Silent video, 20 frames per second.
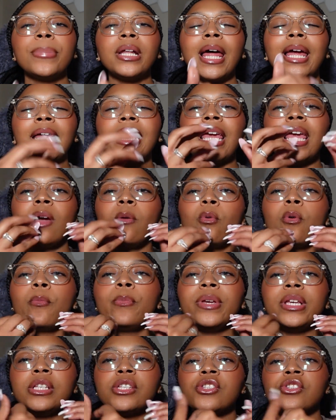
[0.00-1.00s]
Like, it will
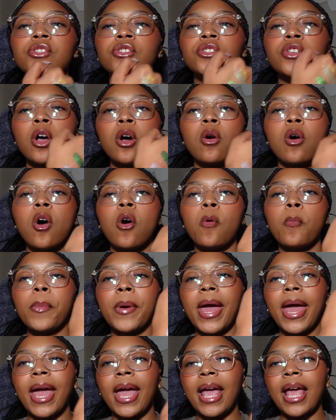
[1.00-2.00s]
be so
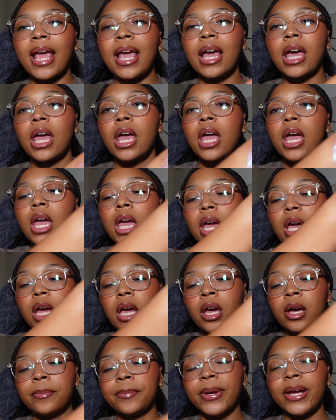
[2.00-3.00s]
opaque
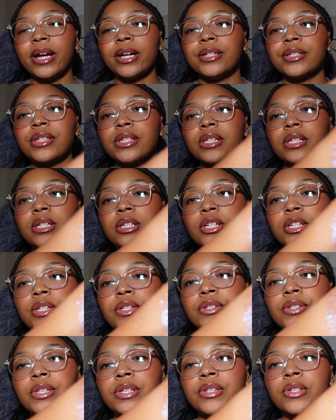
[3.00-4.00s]
compared to
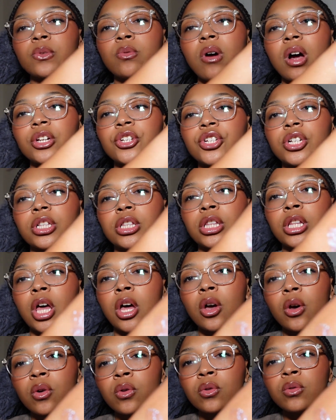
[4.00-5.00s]
just this swatch
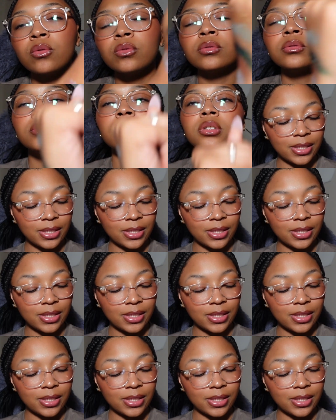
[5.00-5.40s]
alone.